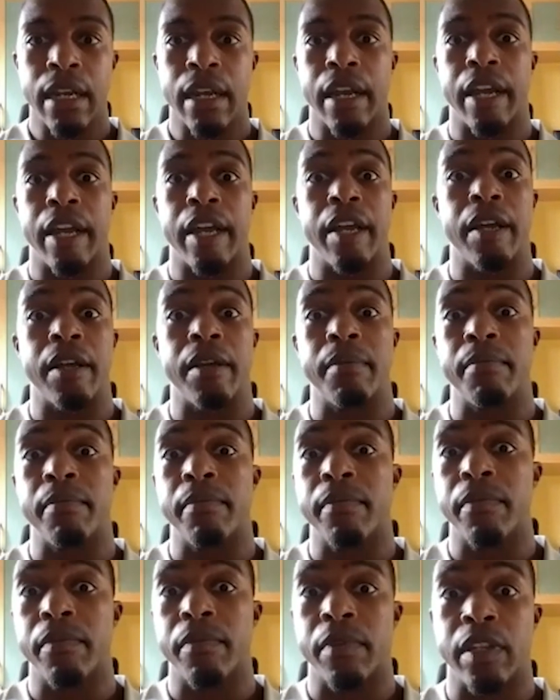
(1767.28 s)

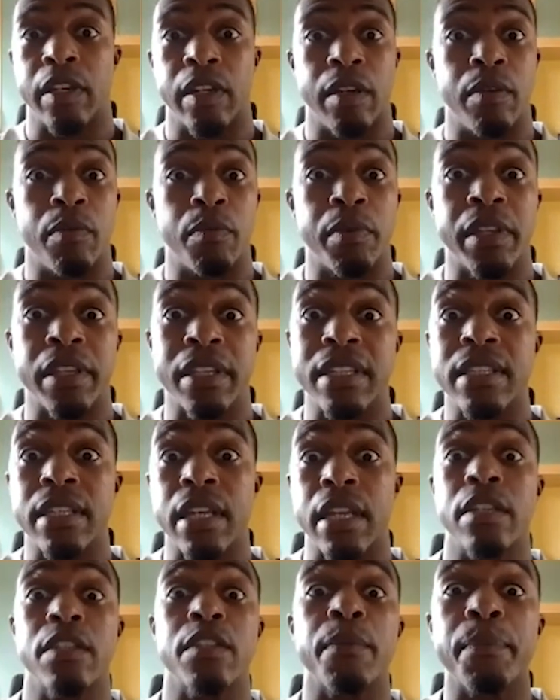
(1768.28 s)
with a
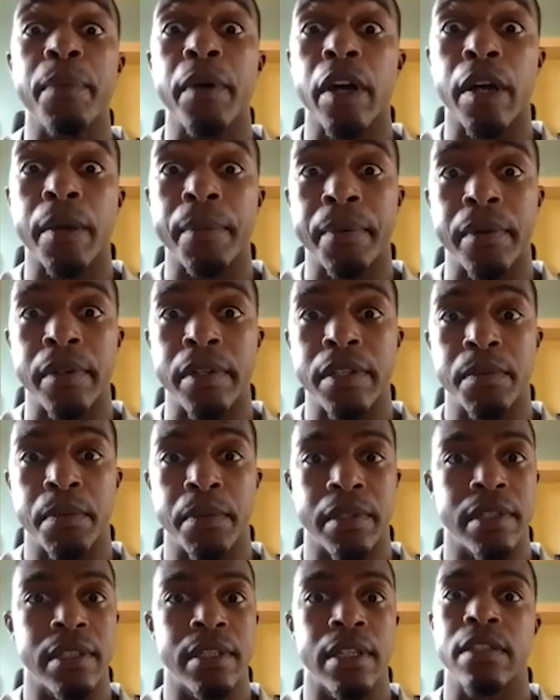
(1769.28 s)
sense of purpose,
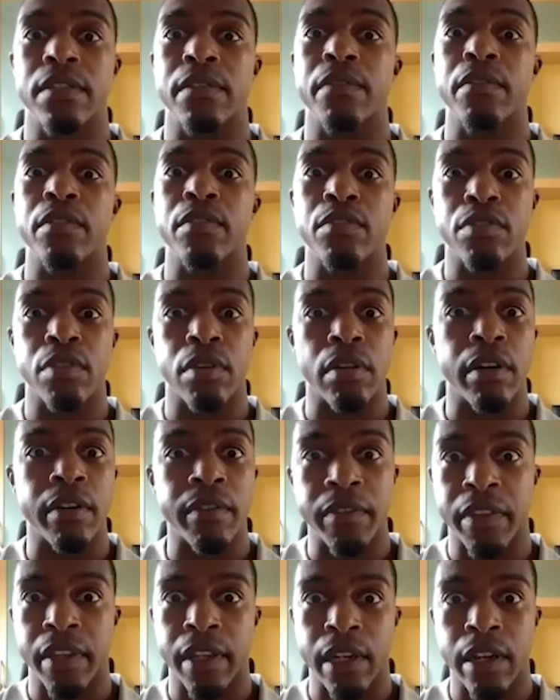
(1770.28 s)
with a sense of control
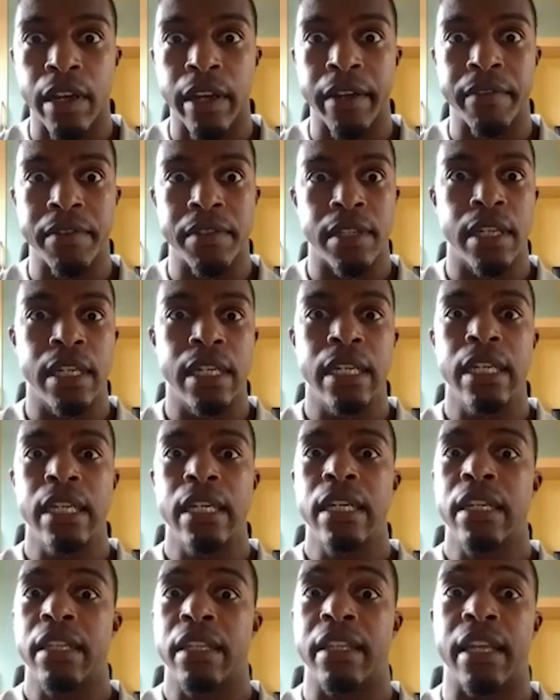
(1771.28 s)
over their lives.
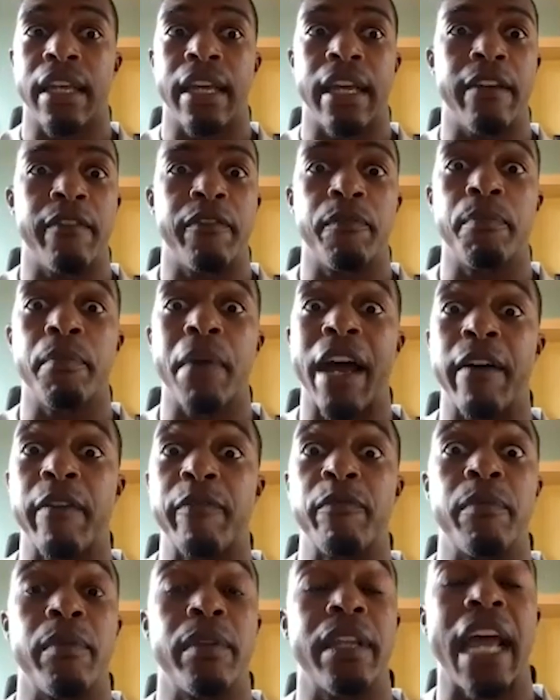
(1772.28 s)
They
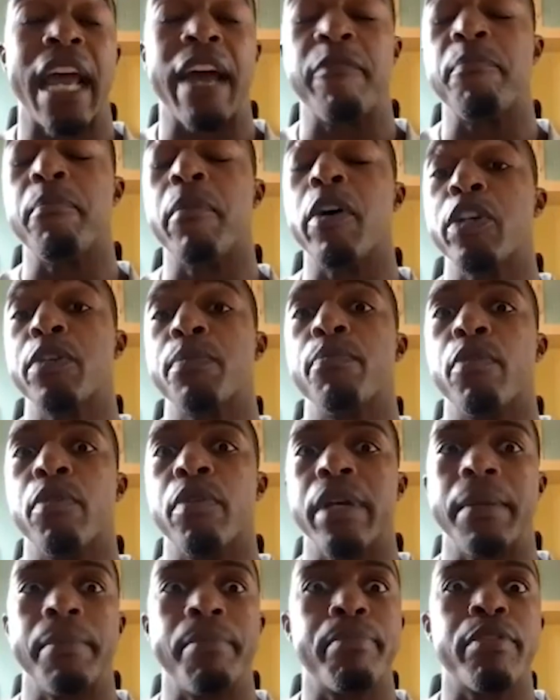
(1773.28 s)
have much
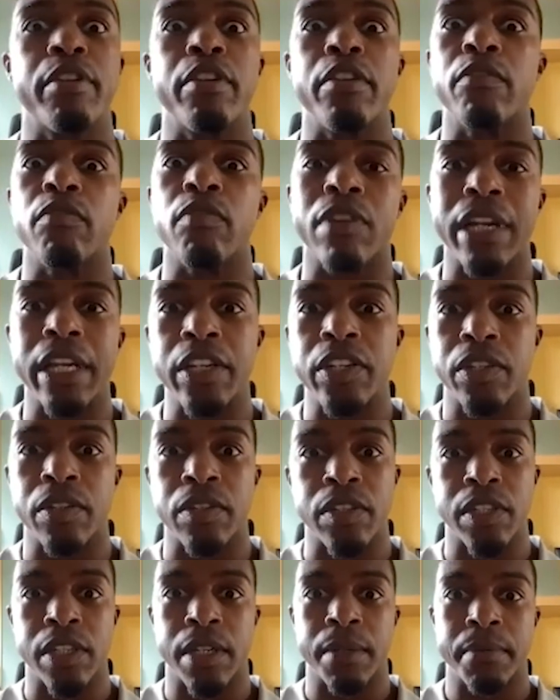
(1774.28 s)
more improved
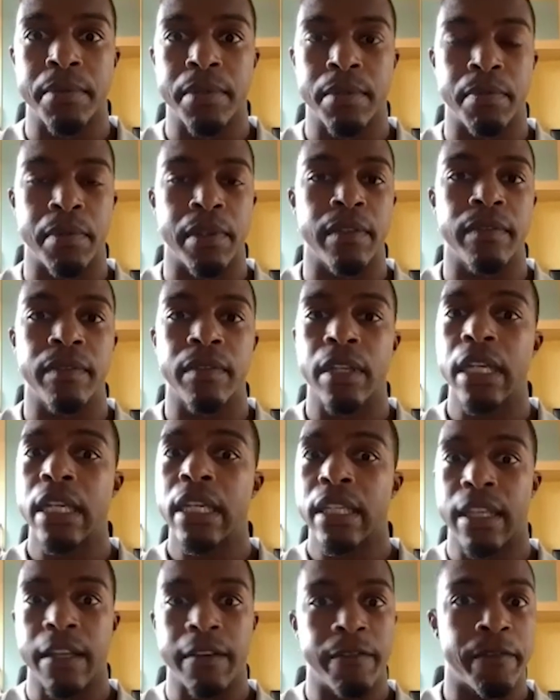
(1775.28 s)
relationships with
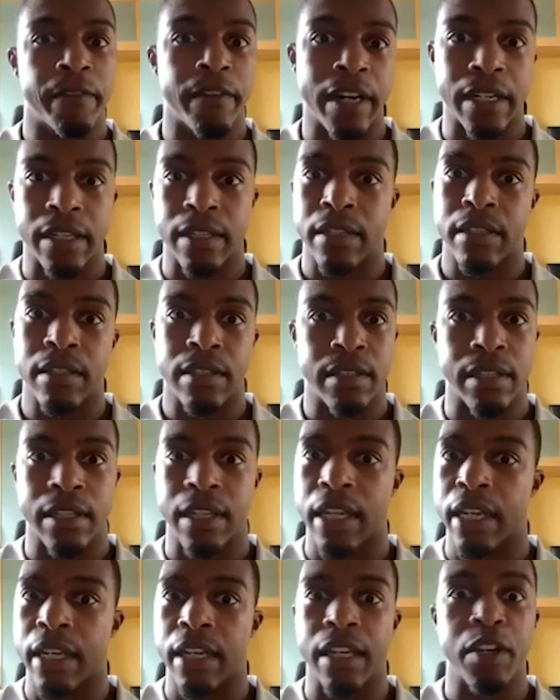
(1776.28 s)
their friends,
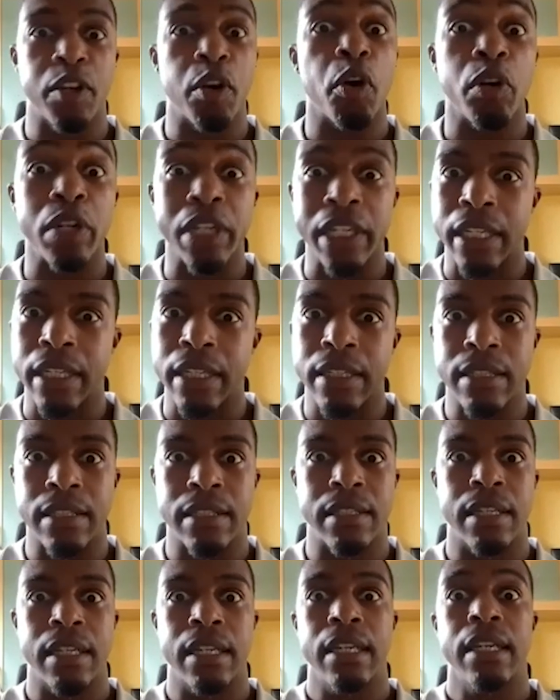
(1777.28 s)
their
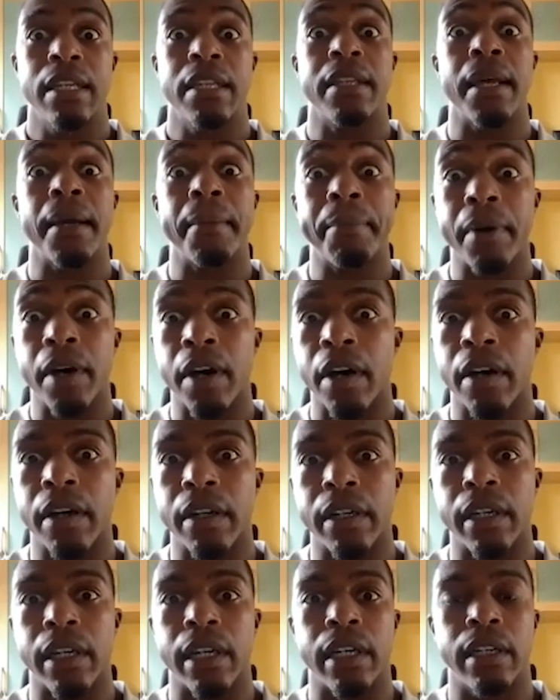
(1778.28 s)
colleagues, their
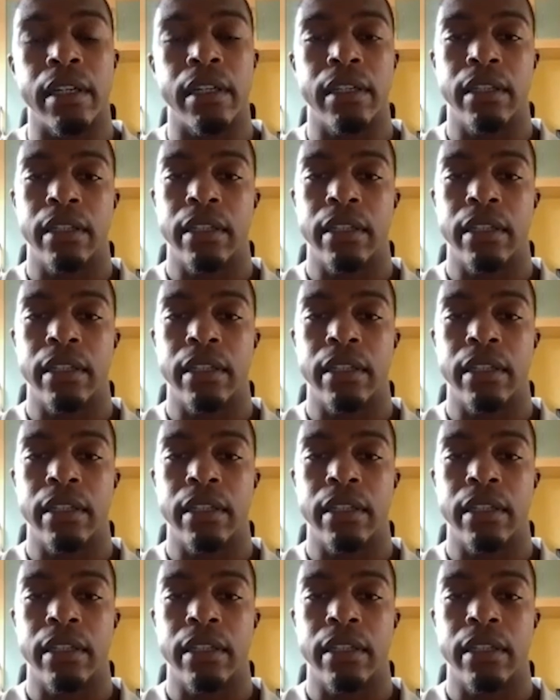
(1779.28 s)
partner.